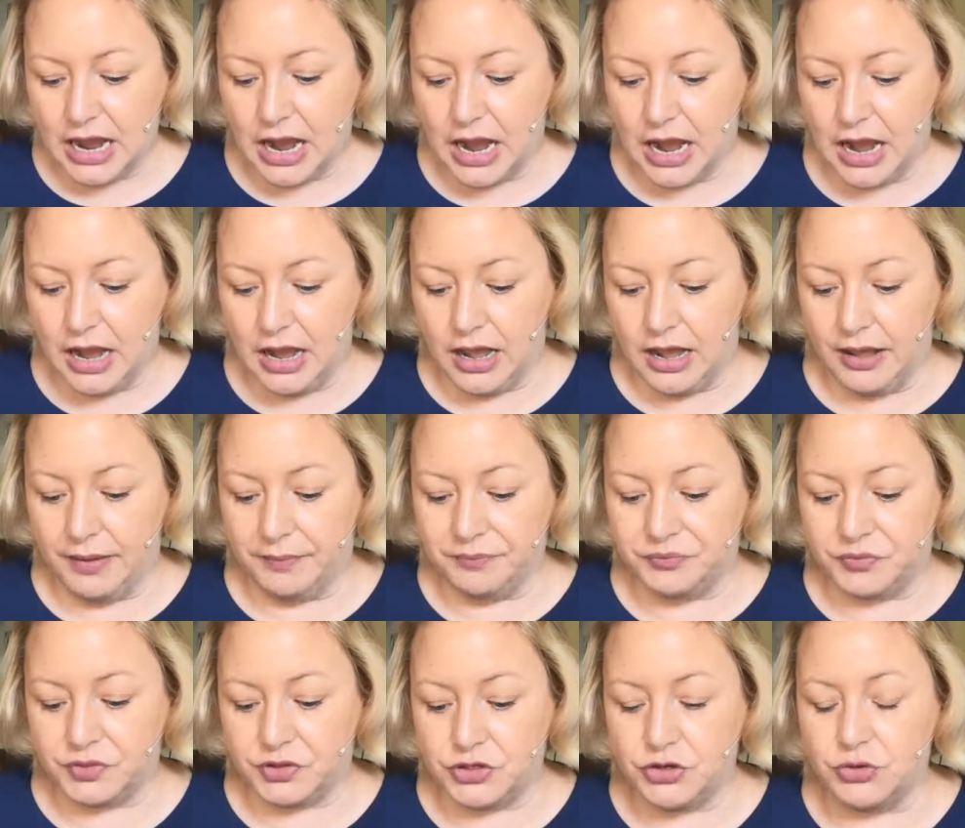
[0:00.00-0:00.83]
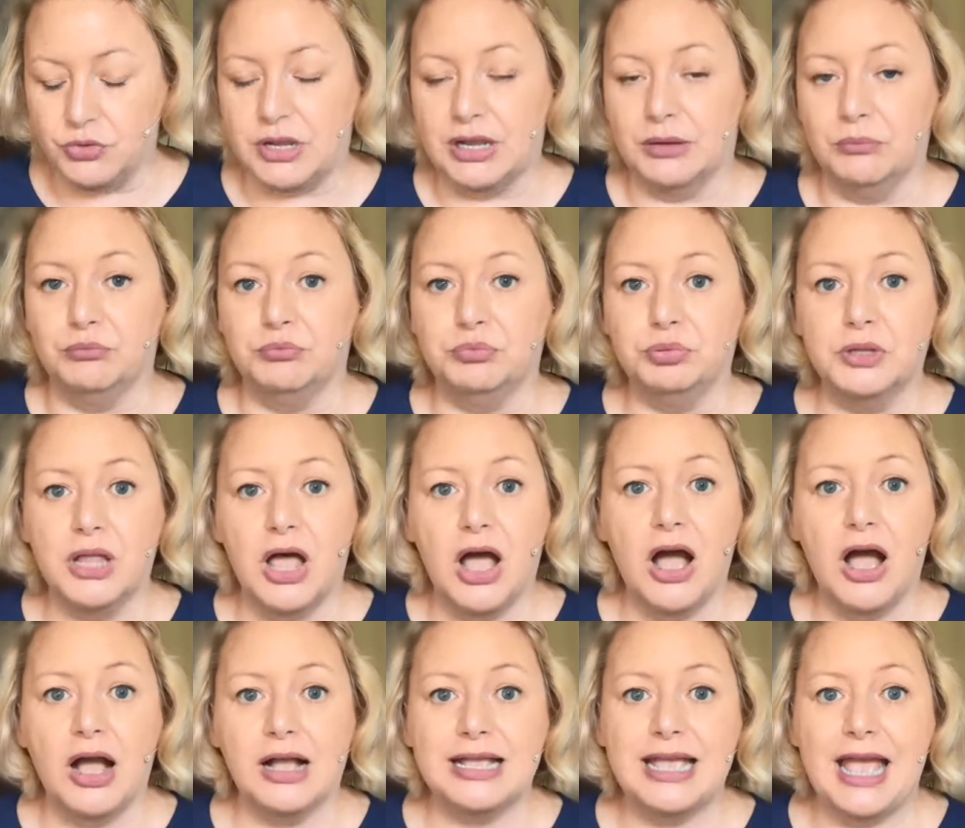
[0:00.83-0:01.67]
You can
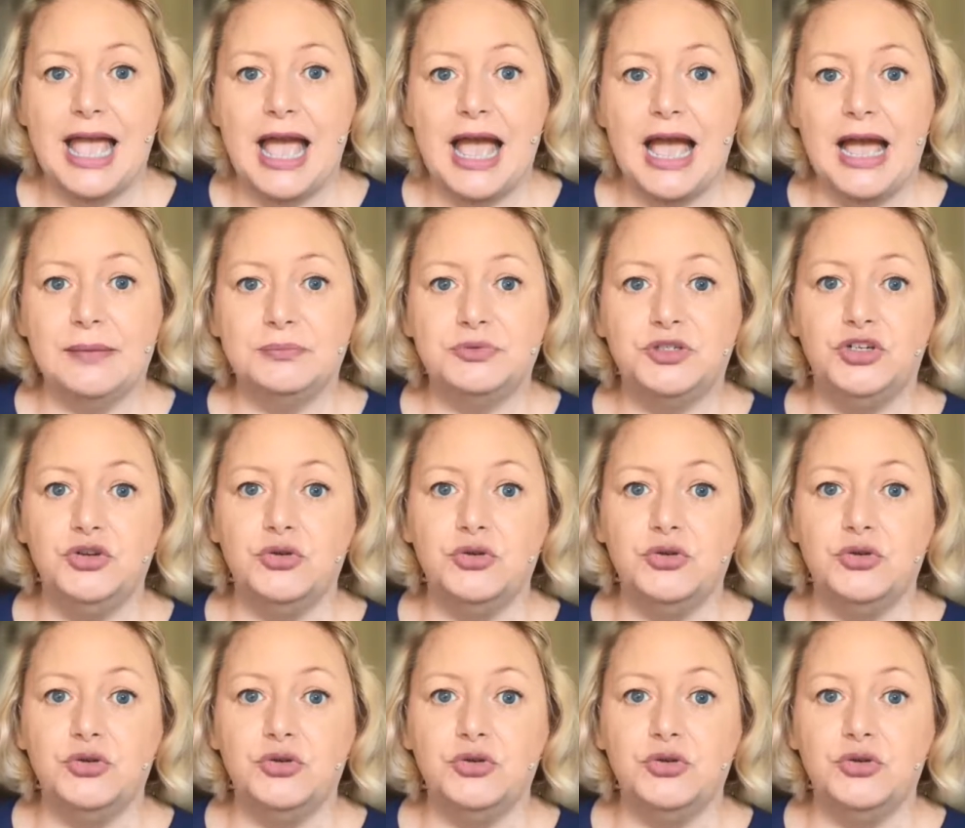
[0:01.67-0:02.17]
block apps.